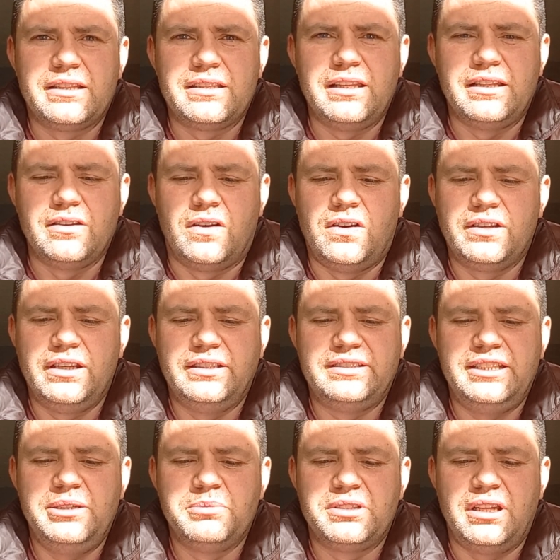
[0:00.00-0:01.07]
It hardly
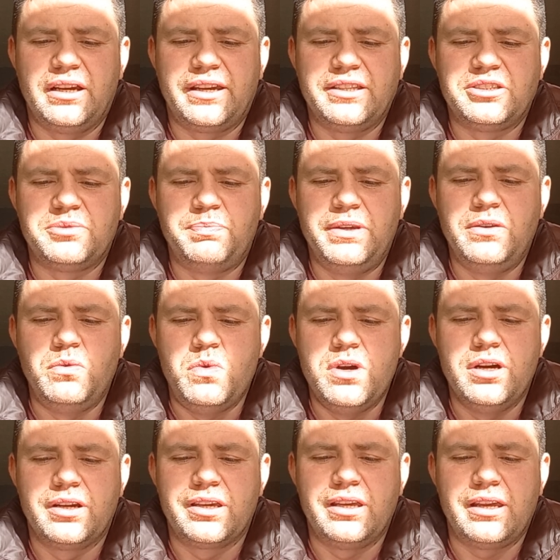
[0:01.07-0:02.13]
seems like it's been
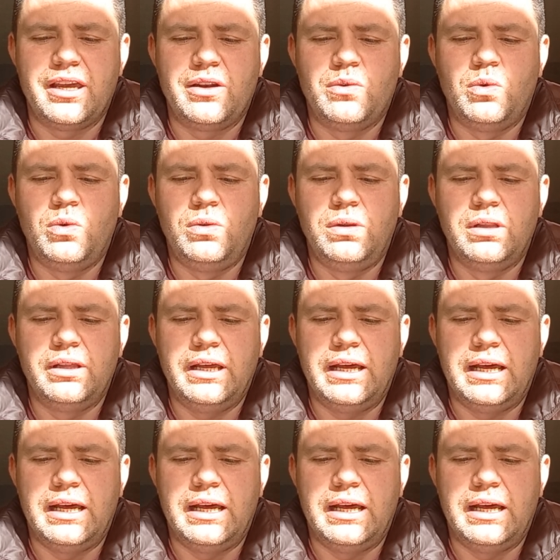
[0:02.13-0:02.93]
working at all.